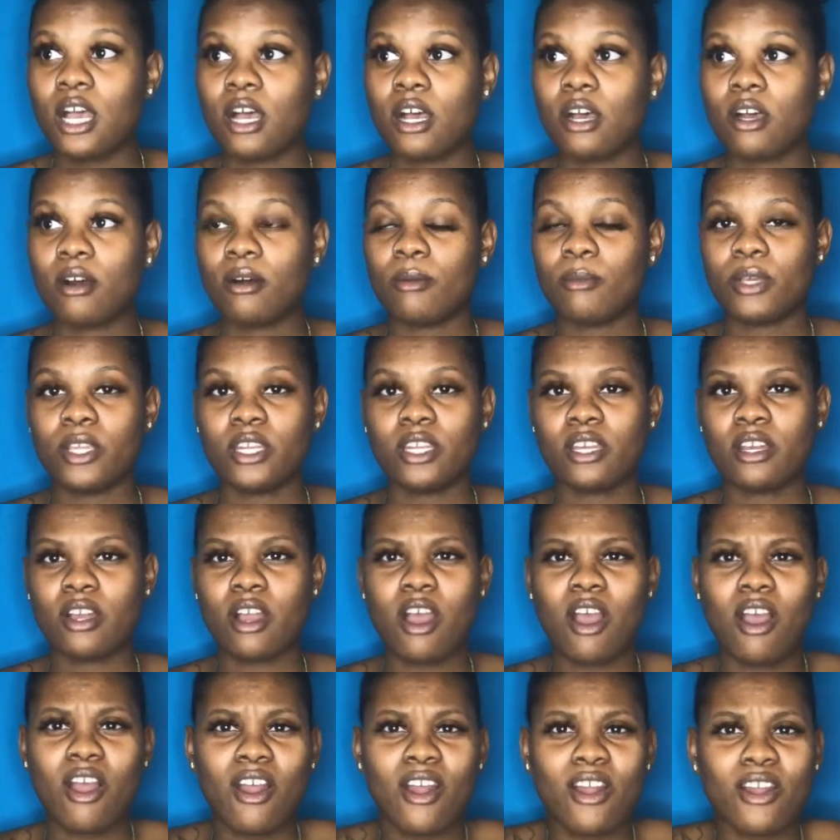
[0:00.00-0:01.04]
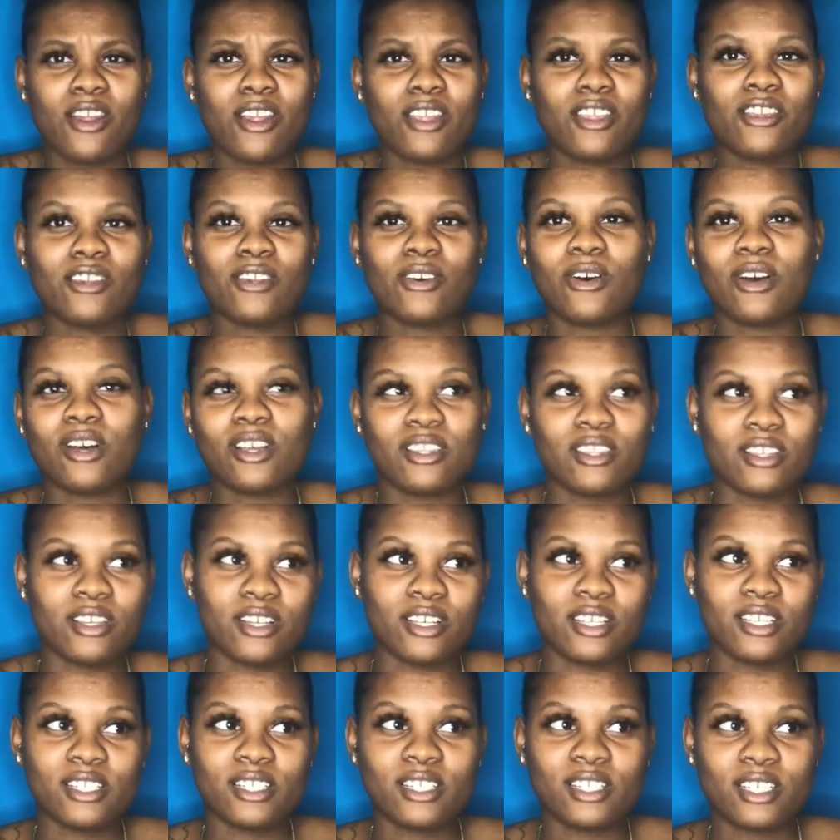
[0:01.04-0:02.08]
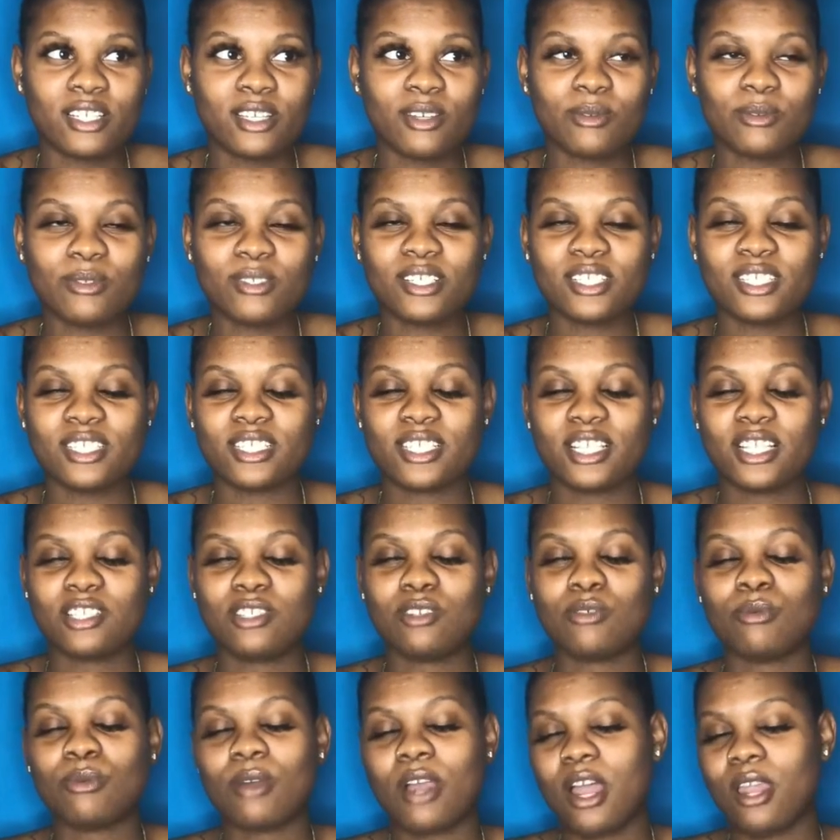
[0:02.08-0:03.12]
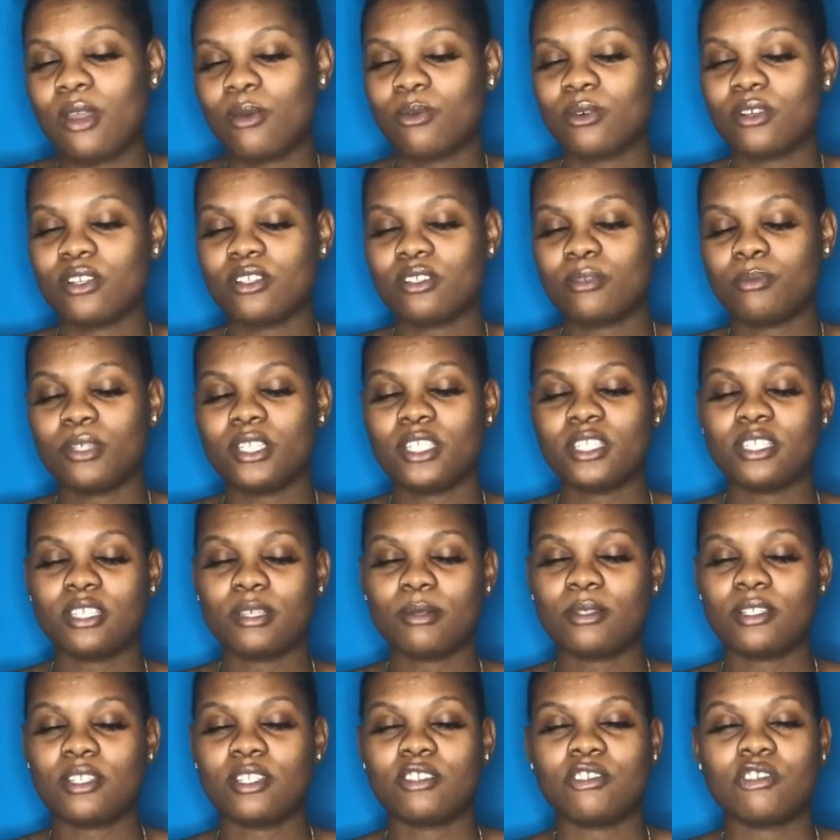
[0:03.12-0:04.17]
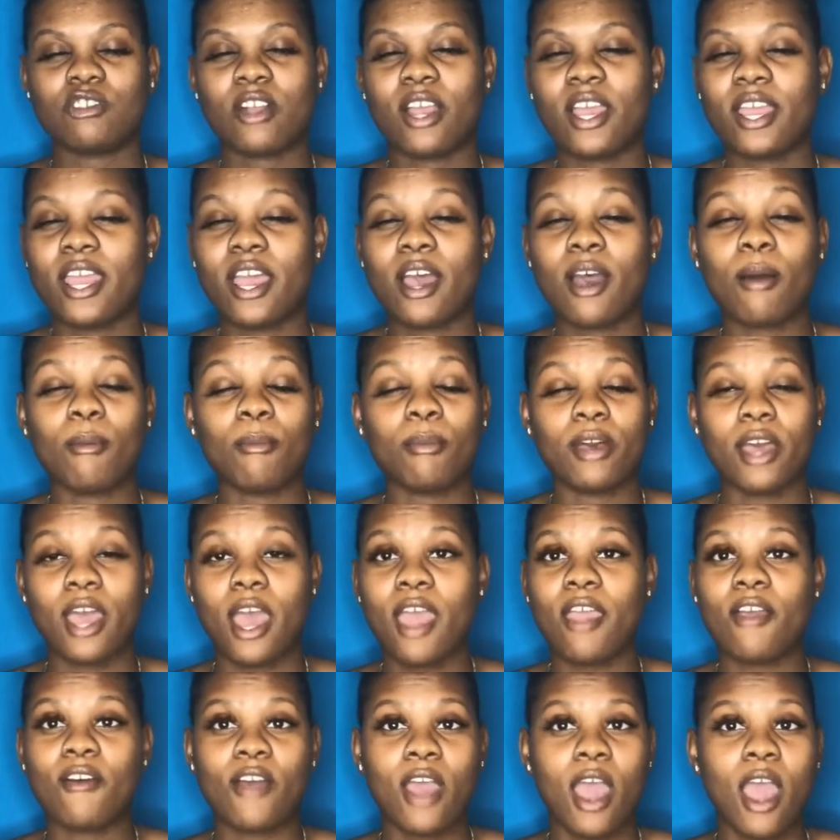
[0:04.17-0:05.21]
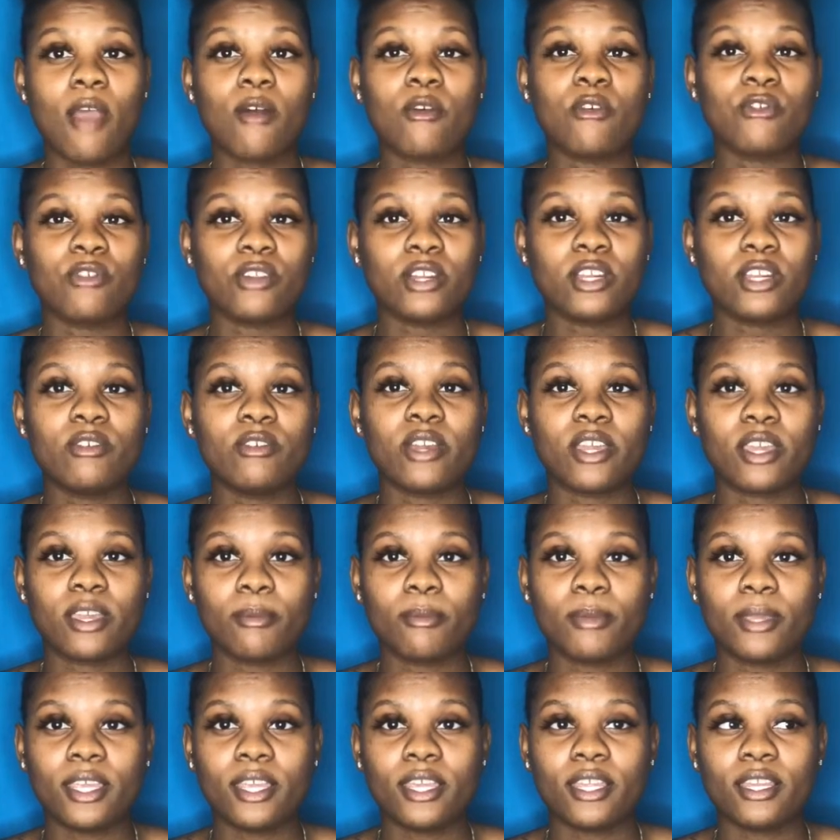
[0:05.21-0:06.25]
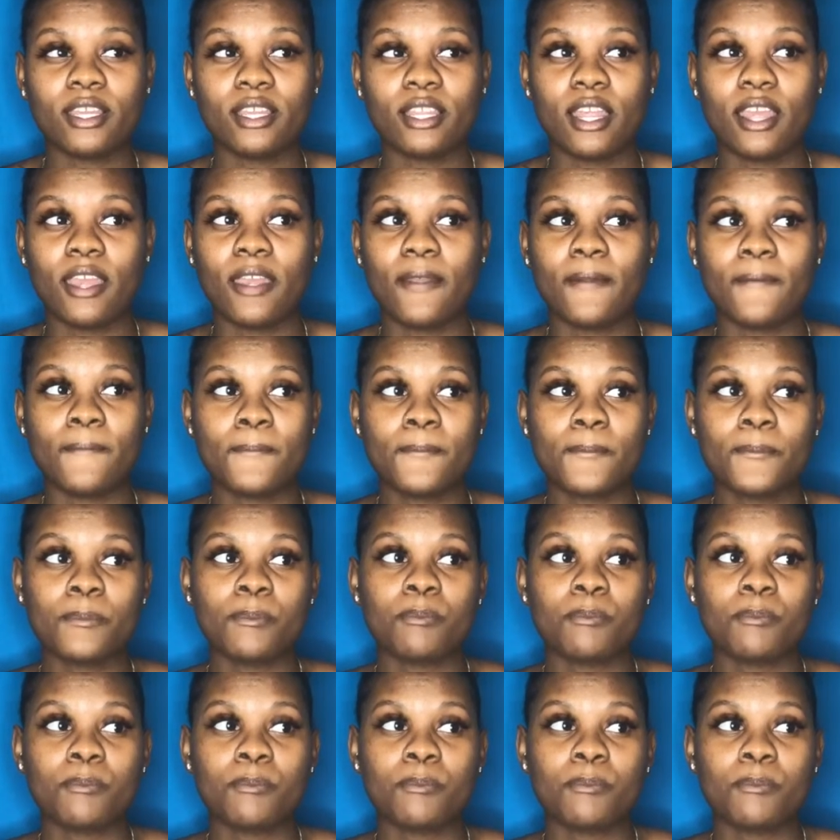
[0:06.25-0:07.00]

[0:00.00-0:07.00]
And there are, you know, other good looking ones that you probably want to be tempted to try out, but I would recommend that